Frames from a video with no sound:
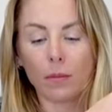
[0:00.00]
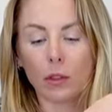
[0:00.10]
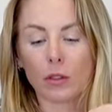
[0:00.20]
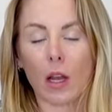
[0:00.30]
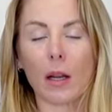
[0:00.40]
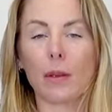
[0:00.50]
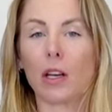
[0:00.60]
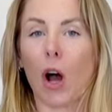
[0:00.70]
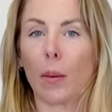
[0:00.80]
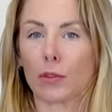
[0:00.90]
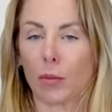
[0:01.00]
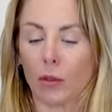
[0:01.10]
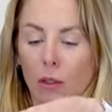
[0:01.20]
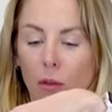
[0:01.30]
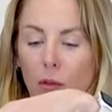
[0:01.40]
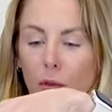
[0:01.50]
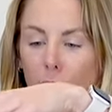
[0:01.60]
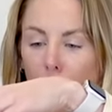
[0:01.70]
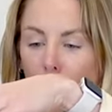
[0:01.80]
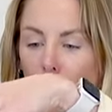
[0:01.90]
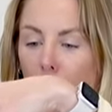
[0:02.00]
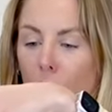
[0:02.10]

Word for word: There's got to be an optimal use for the